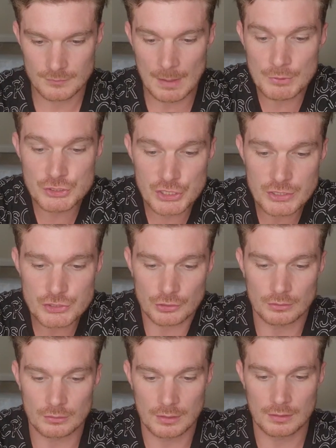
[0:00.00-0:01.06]
a
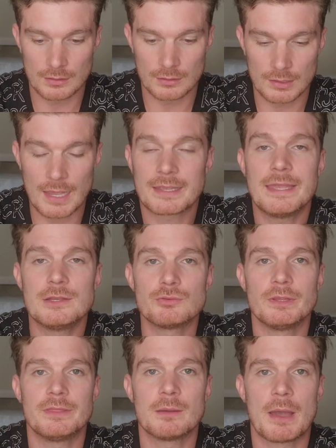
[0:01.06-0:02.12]
ginger. I can't
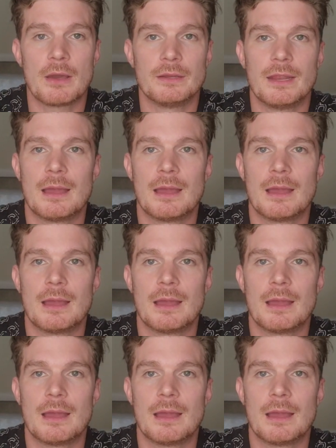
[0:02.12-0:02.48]
do anything about it.